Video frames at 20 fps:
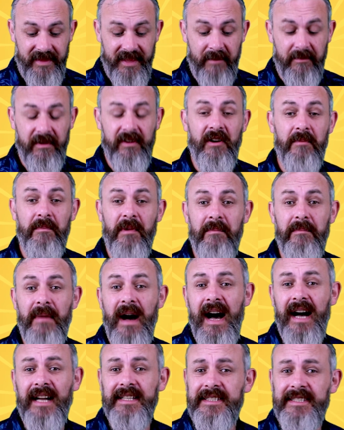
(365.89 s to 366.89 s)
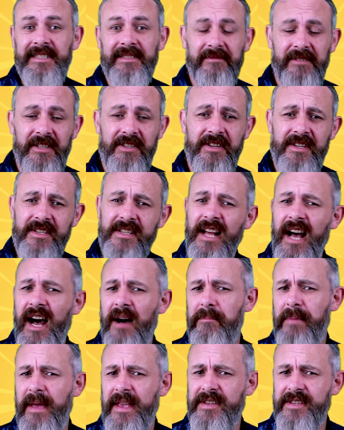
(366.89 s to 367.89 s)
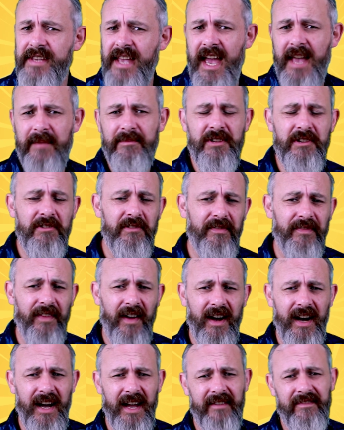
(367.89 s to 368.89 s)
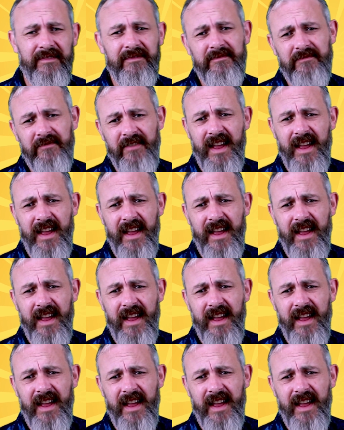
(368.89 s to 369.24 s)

Then we've got Mamart, which is art-based game, 2 to 5.